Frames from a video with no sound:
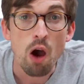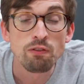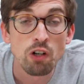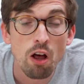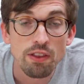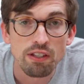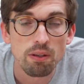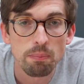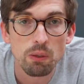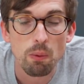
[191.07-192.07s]
Overall, the
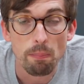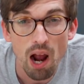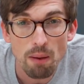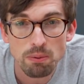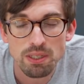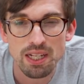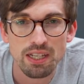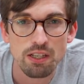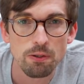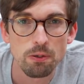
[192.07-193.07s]
assembly will probably
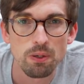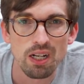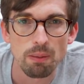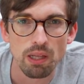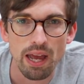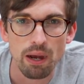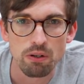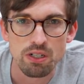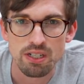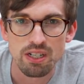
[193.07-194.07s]
take you a couple
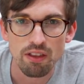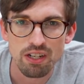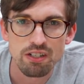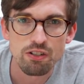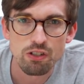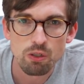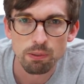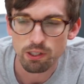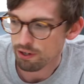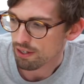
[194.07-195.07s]
hours, nothing
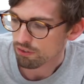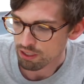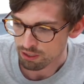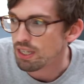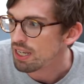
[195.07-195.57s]
super crazy.